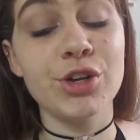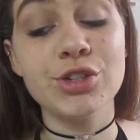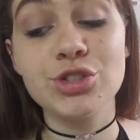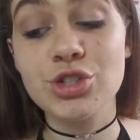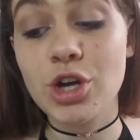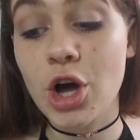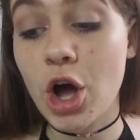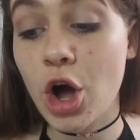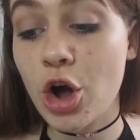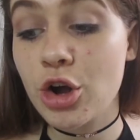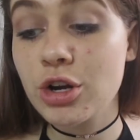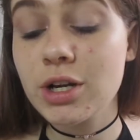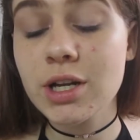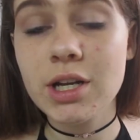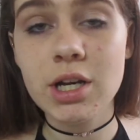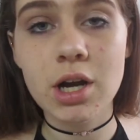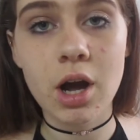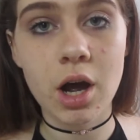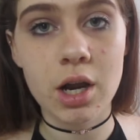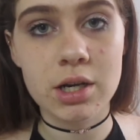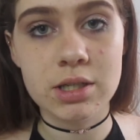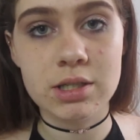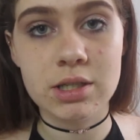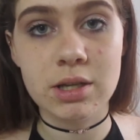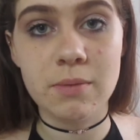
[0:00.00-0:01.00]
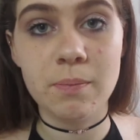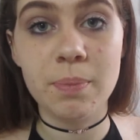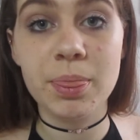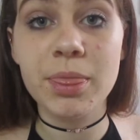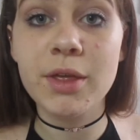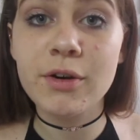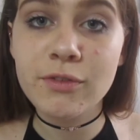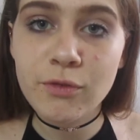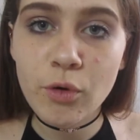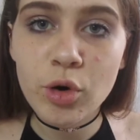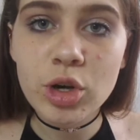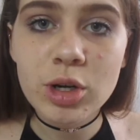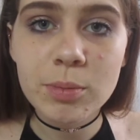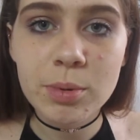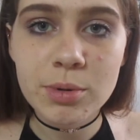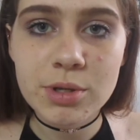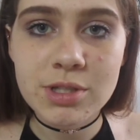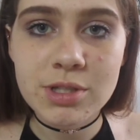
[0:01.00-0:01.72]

So I only got the affordable